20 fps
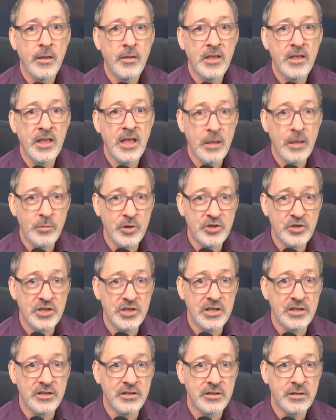the
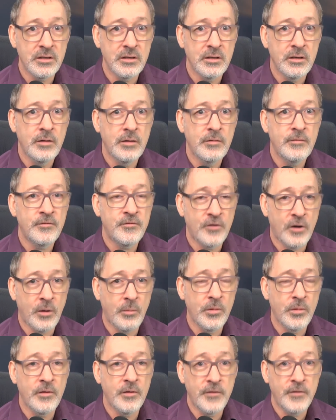images
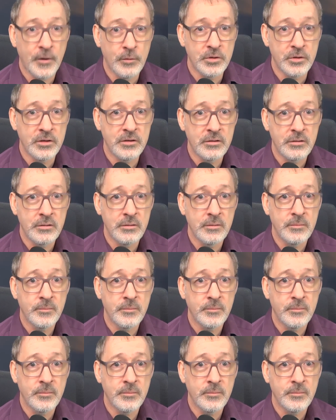from the folders.